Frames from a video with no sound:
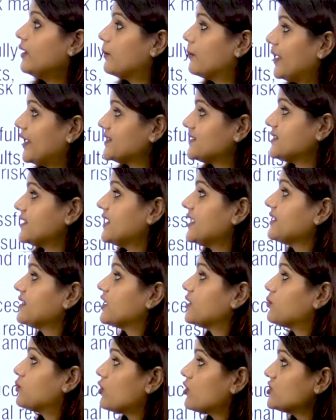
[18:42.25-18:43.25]
by saying
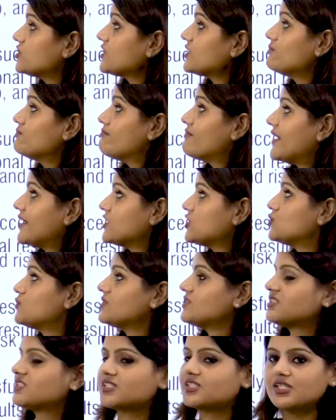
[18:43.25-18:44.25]
that project
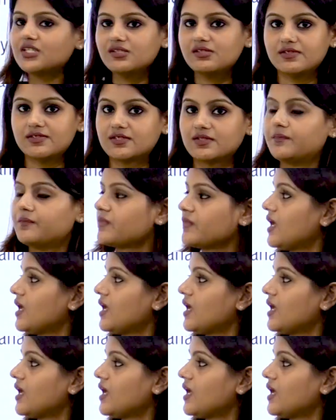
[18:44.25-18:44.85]
management skills